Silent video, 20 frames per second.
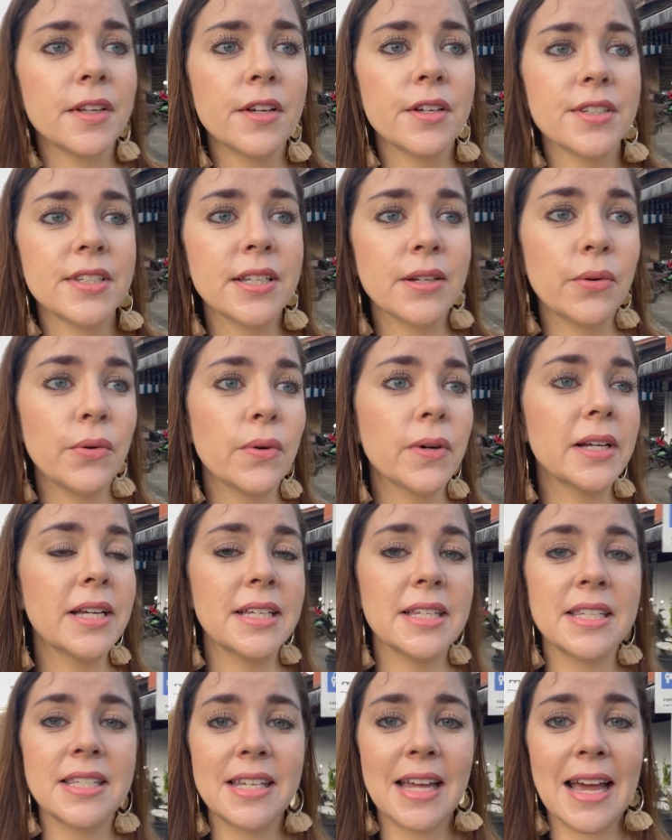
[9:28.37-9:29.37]
to get
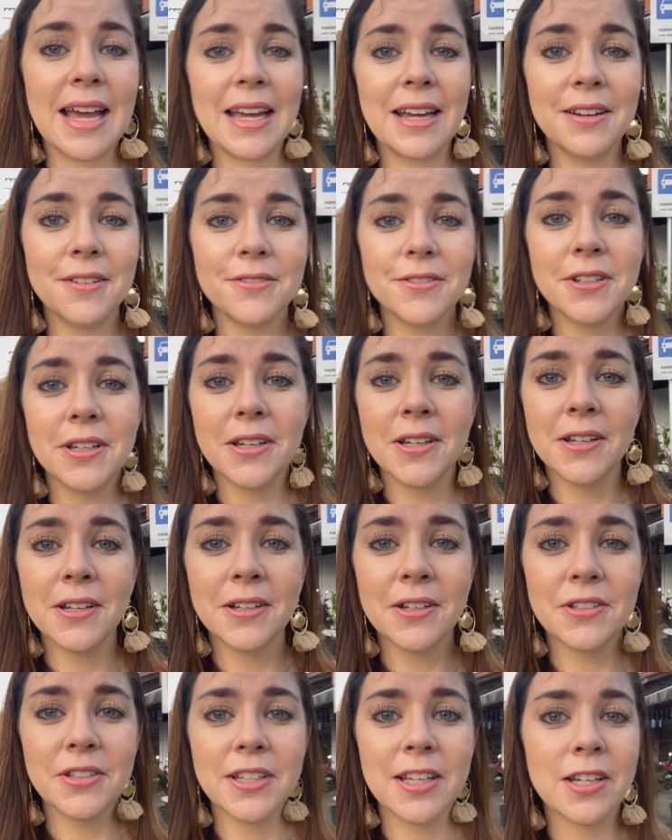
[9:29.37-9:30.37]
saved,
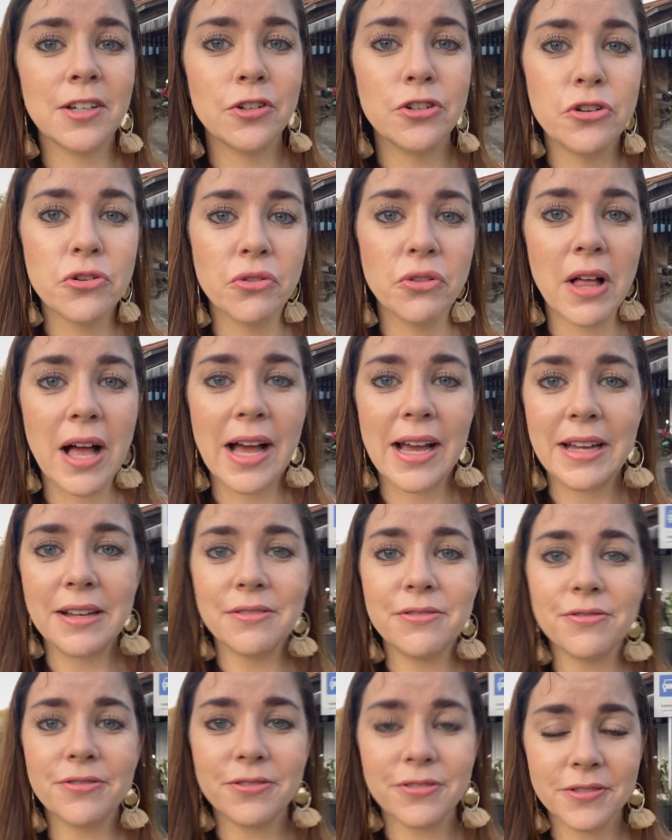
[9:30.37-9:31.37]
to get a new
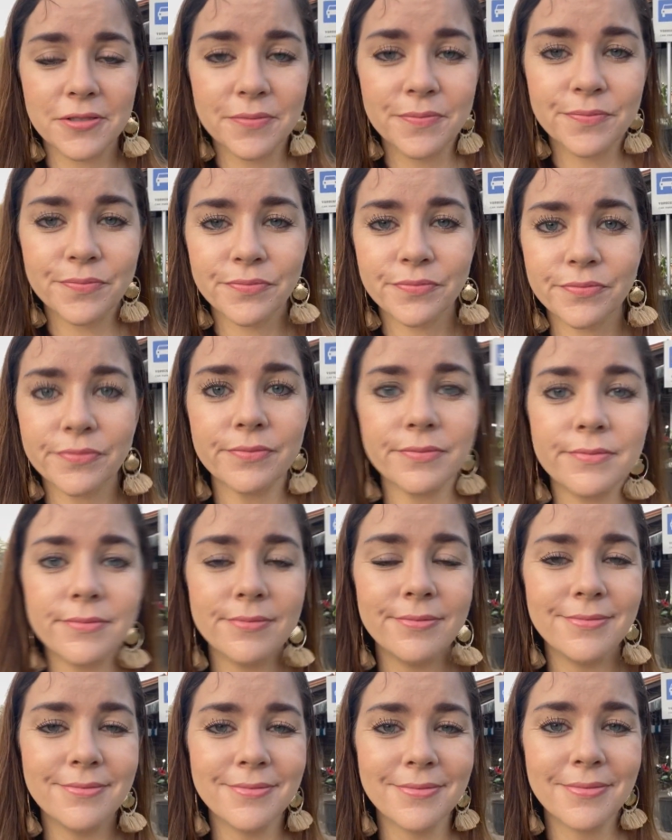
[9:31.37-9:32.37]
life,
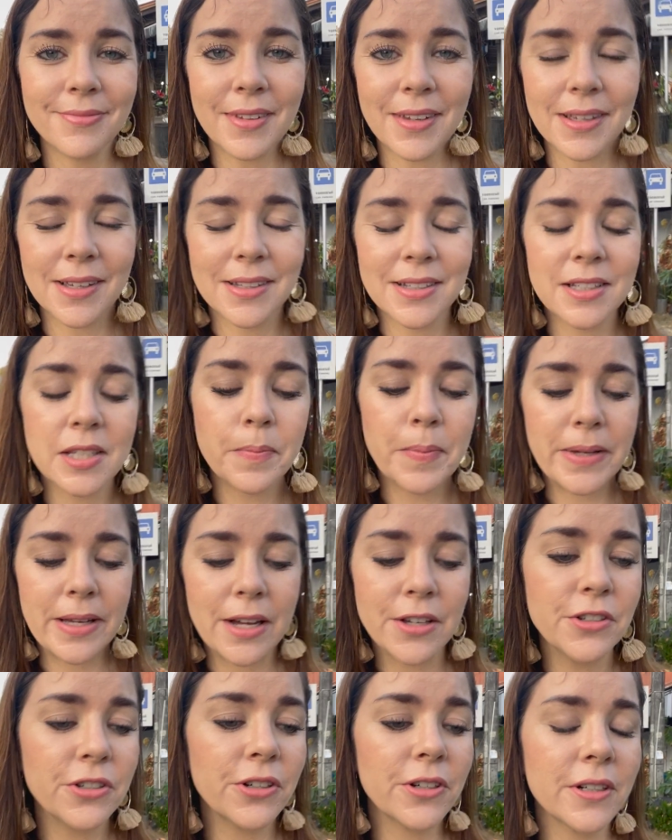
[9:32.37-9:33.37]
to be
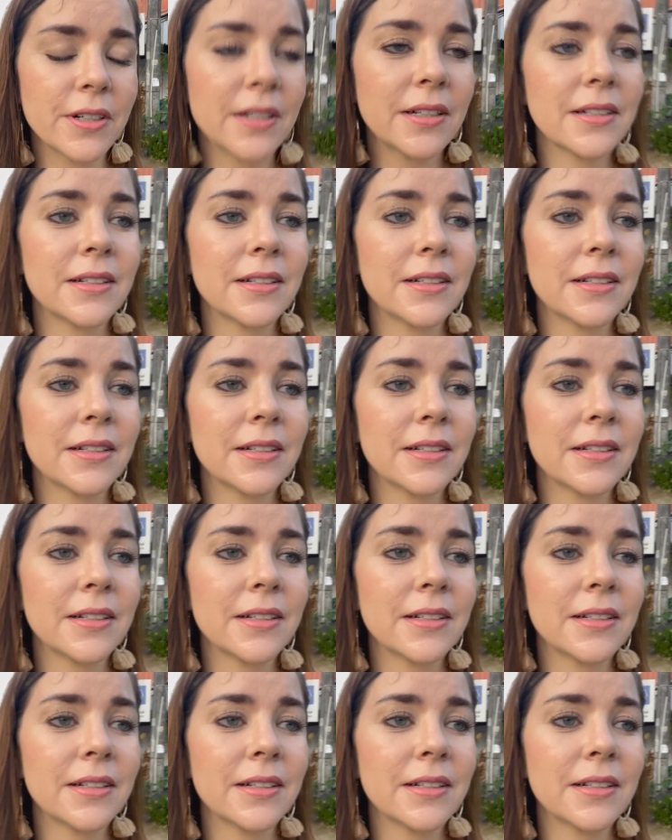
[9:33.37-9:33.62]
under,